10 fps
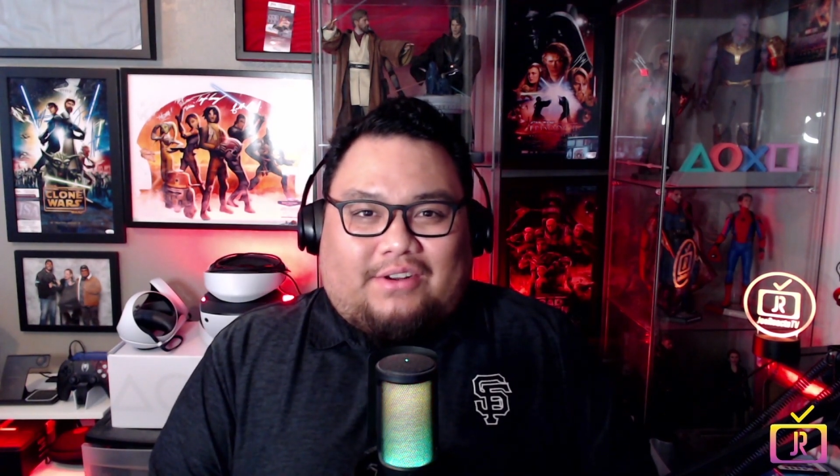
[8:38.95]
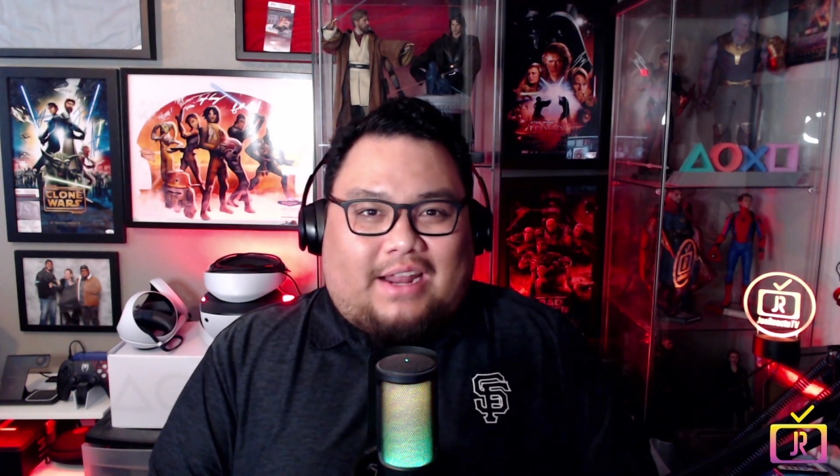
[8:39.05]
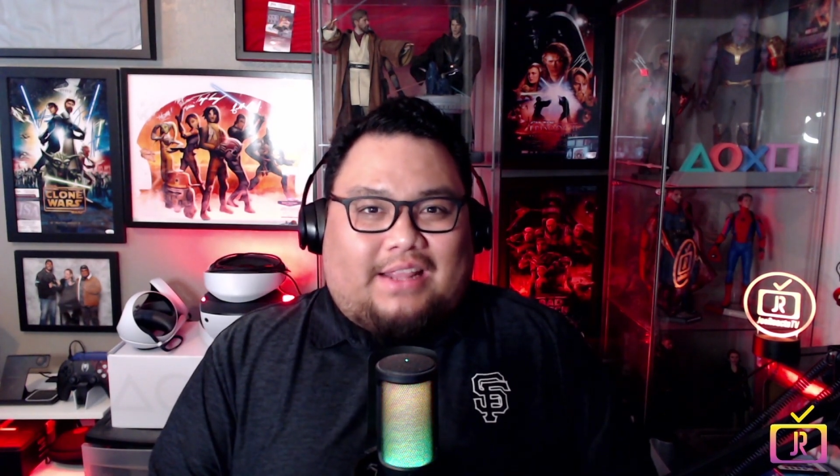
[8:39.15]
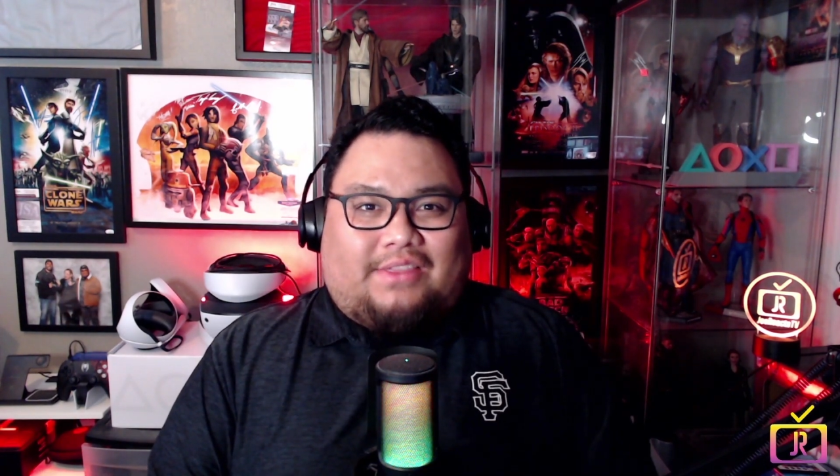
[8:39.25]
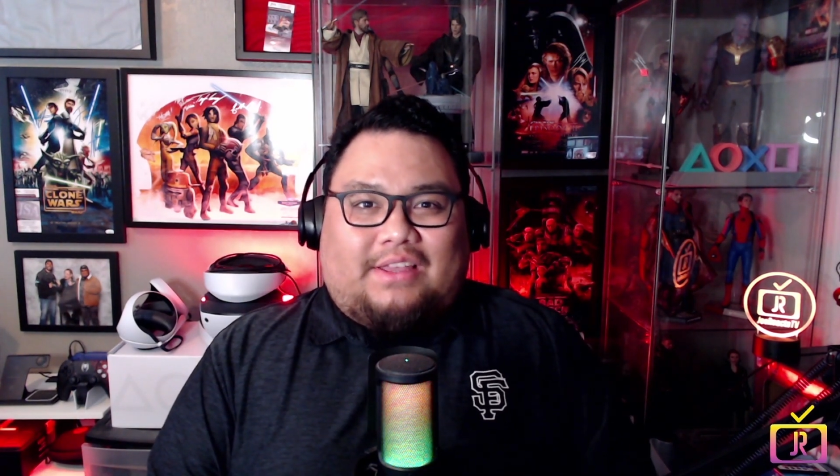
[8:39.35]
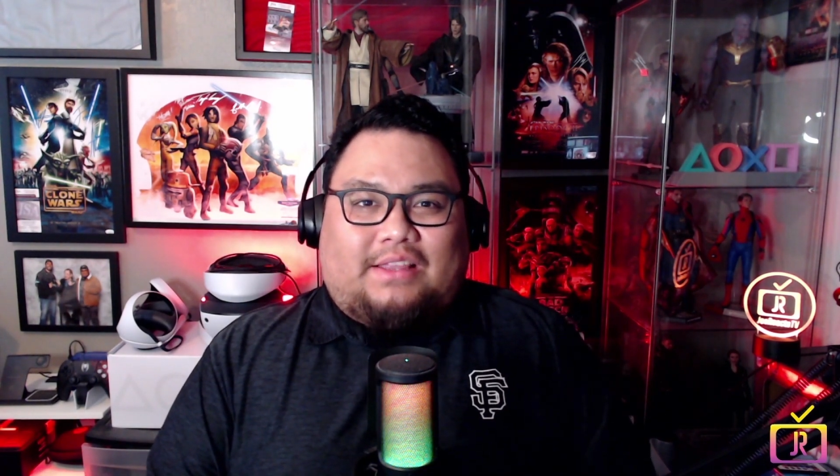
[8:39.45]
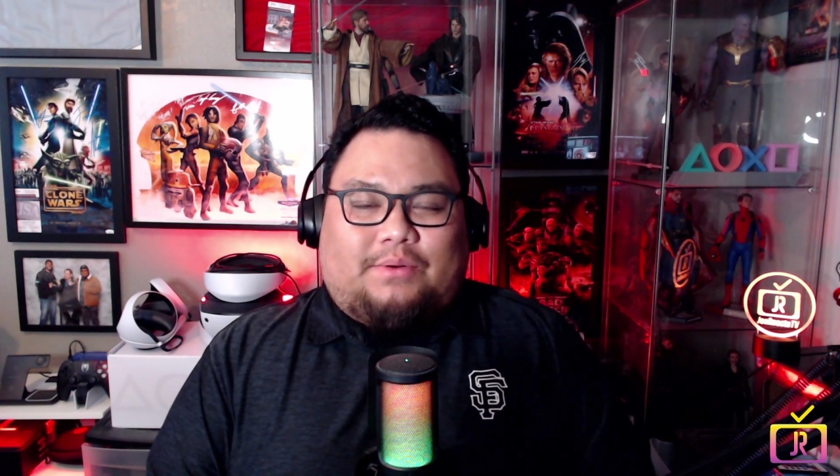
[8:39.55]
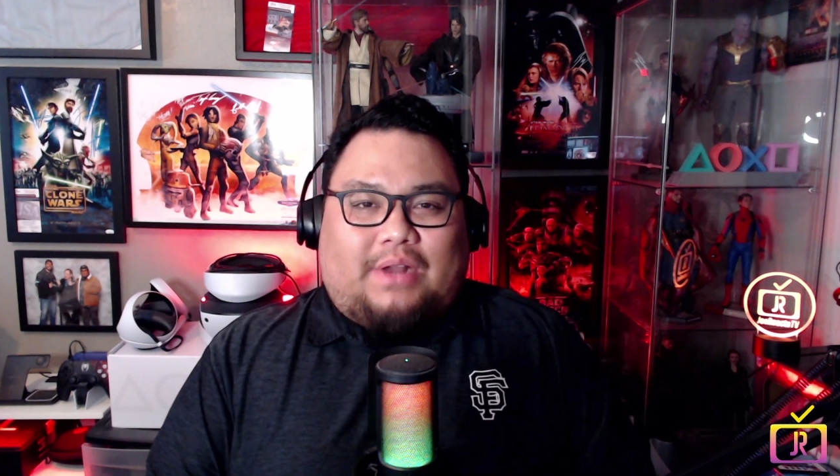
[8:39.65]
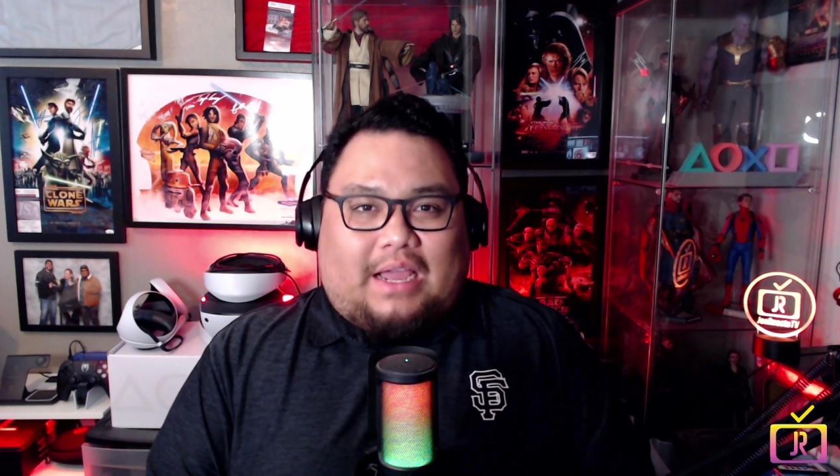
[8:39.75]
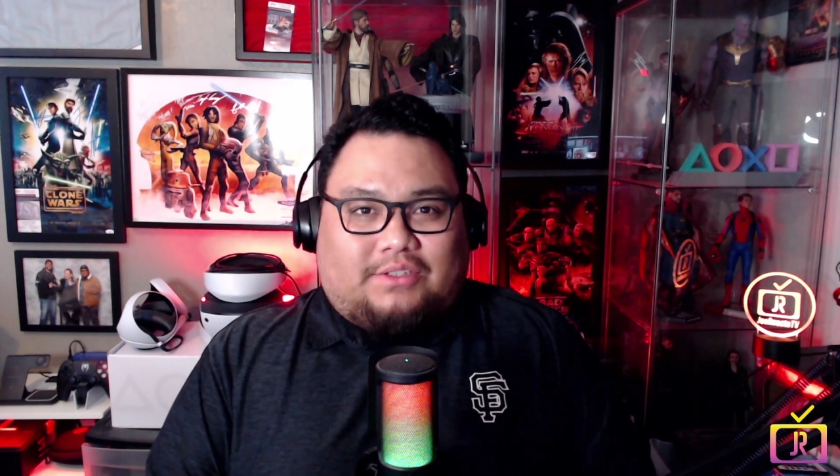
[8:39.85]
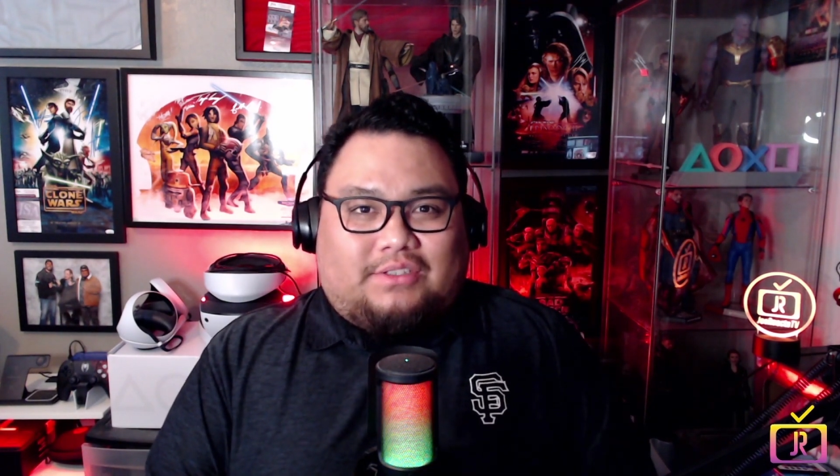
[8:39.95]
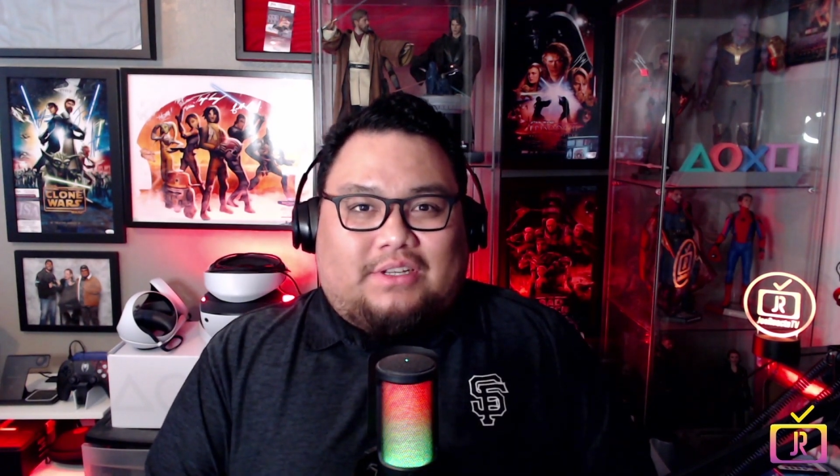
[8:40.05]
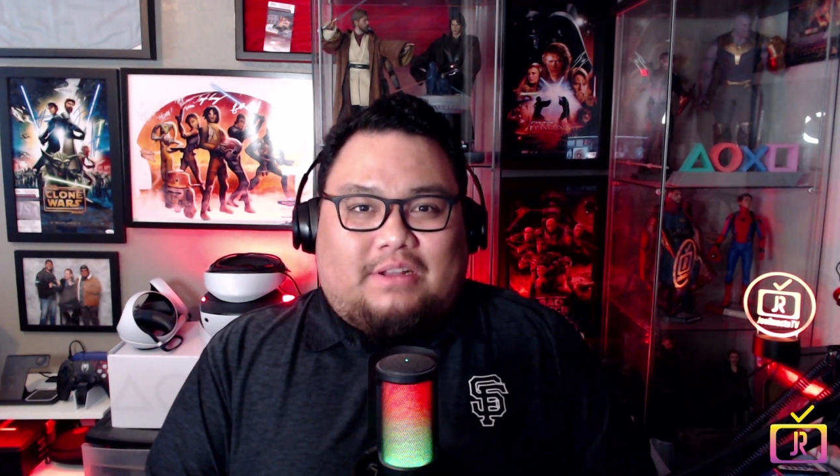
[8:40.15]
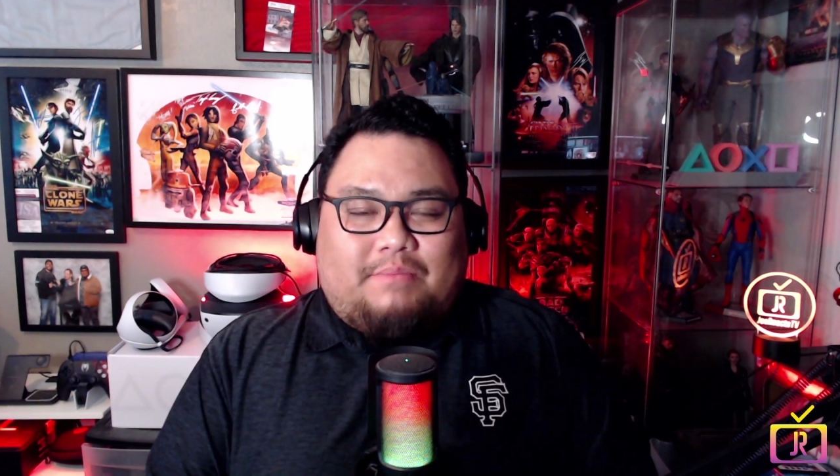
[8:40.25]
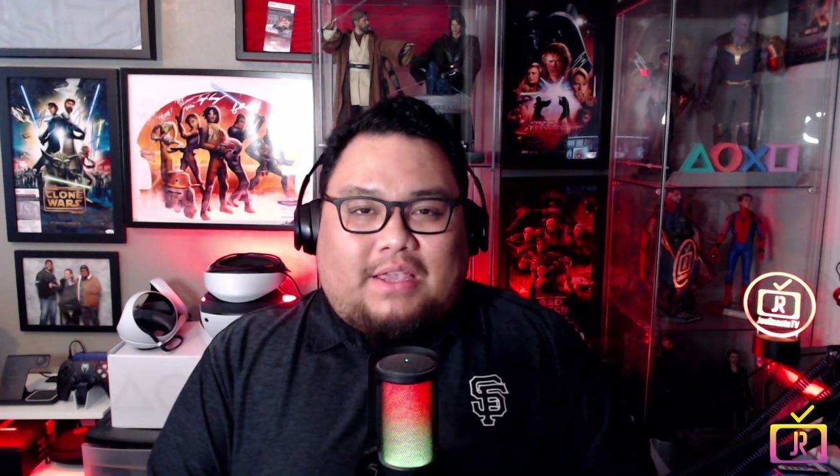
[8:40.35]
I didn't think they were actually
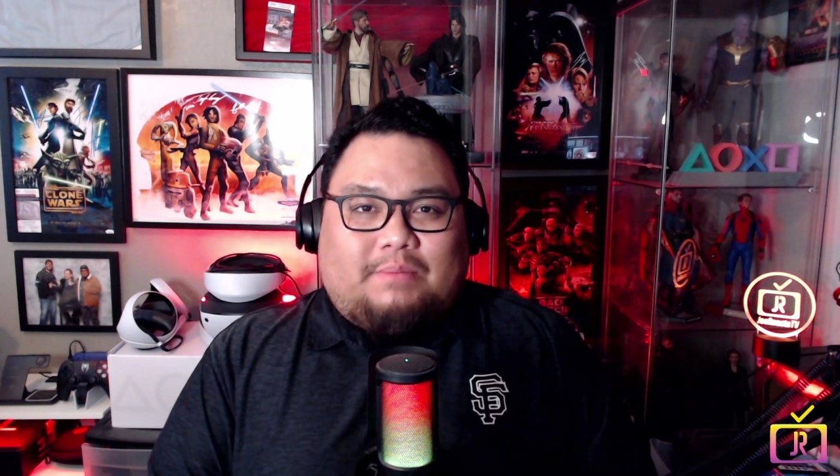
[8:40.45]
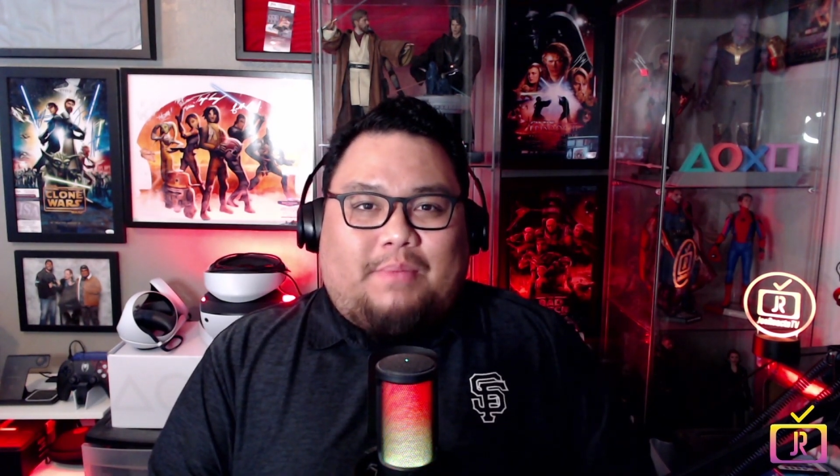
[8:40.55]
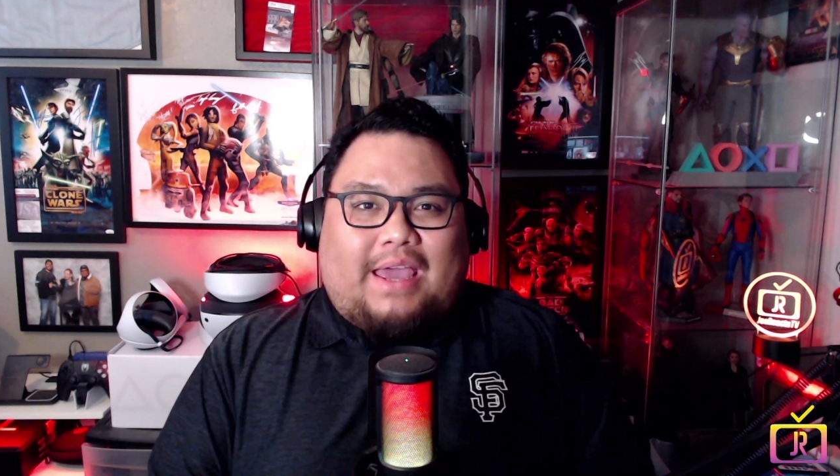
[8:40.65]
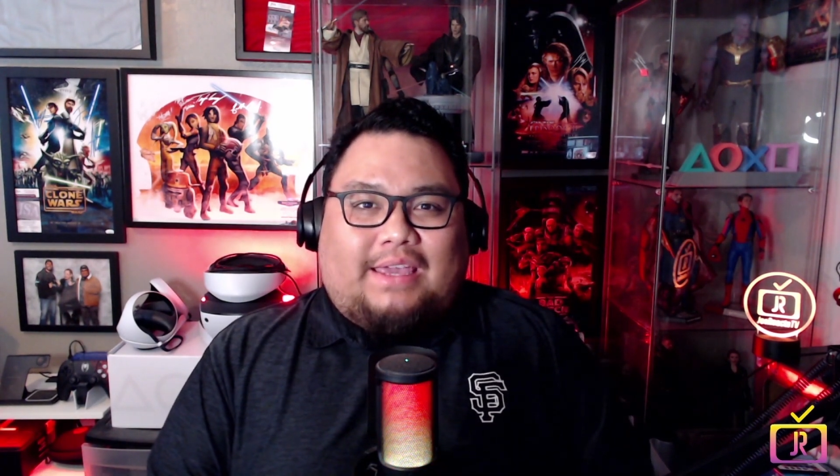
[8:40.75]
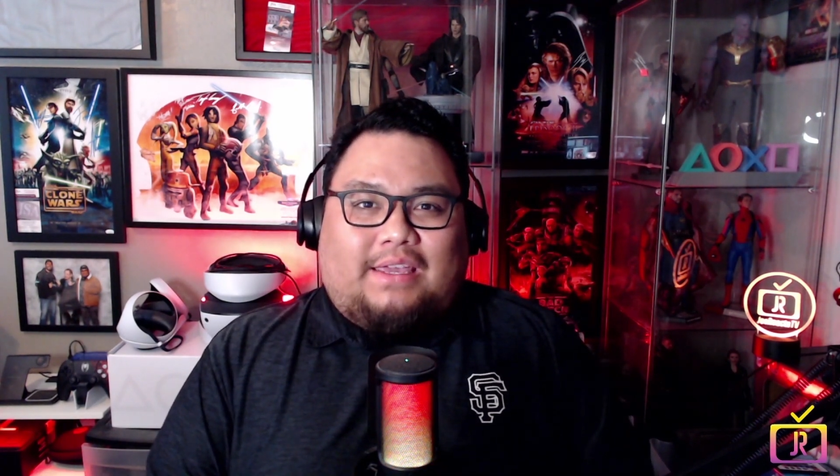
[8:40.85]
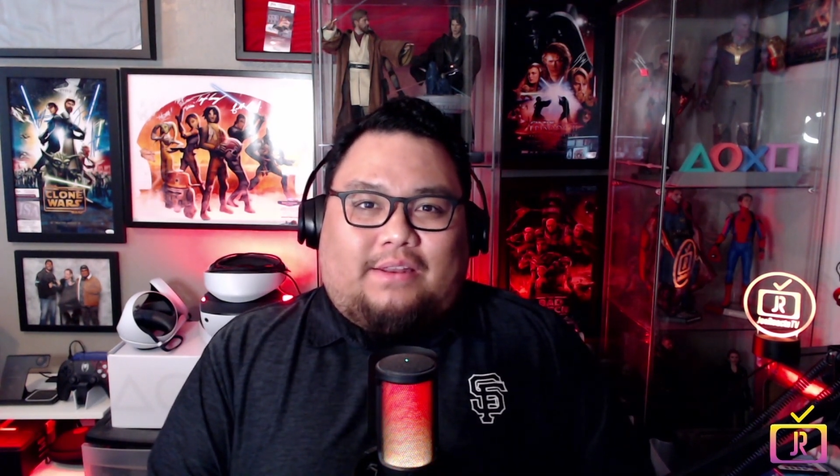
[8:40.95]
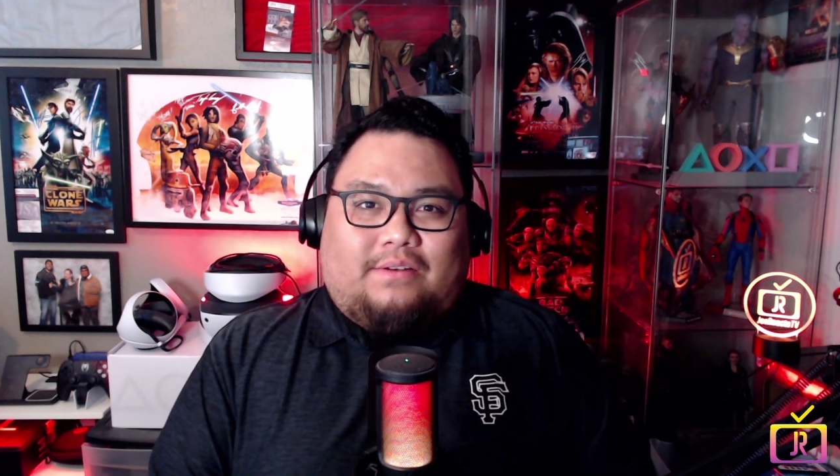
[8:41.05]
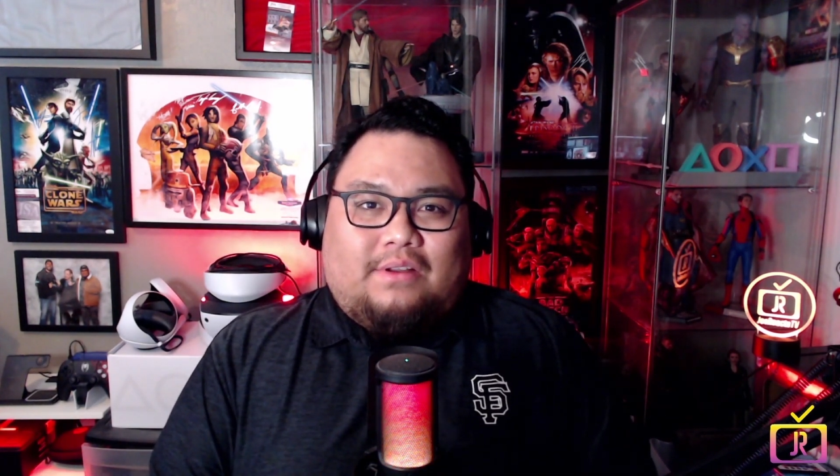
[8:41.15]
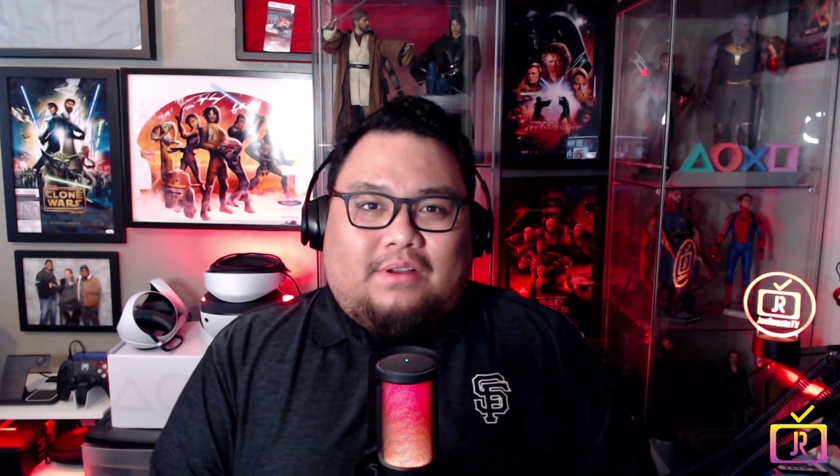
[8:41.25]
going to make it back and